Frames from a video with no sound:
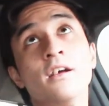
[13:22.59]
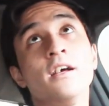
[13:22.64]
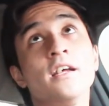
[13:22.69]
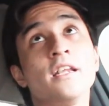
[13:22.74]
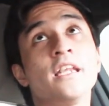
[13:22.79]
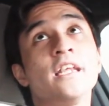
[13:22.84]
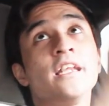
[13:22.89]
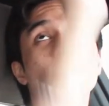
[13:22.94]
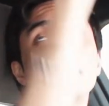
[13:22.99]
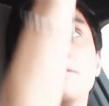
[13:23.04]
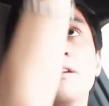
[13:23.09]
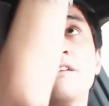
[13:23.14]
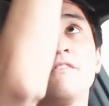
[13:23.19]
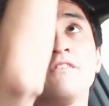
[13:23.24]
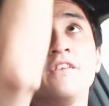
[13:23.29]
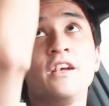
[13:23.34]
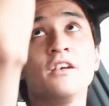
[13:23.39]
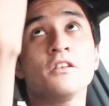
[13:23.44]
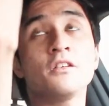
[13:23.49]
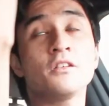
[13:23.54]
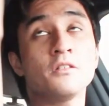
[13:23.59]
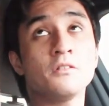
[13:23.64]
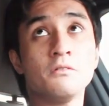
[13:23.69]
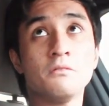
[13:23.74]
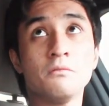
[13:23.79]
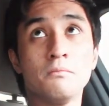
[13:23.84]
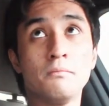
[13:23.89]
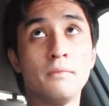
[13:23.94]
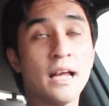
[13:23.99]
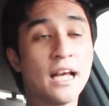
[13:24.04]
And then above here,
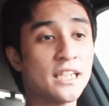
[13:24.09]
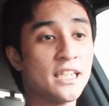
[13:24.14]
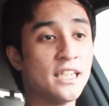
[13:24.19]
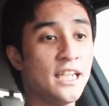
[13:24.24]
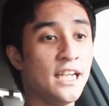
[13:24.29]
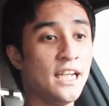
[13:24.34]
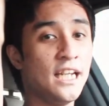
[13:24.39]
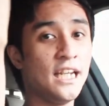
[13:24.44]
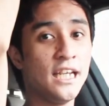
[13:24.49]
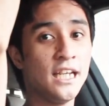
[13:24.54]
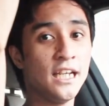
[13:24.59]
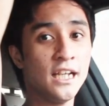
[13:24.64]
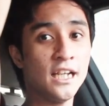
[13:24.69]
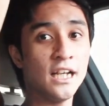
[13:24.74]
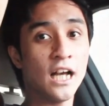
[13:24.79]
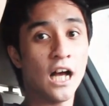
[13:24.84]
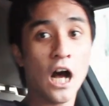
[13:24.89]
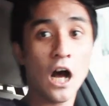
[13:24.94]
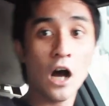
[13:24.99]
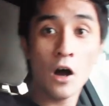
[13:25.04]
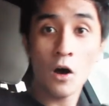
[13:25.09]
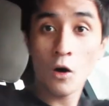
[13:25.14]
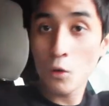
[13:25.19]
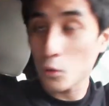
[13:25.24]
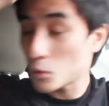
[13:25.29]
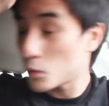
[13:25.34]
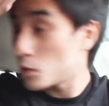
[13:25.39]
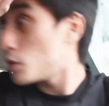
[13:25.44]
black ceiling. Oh!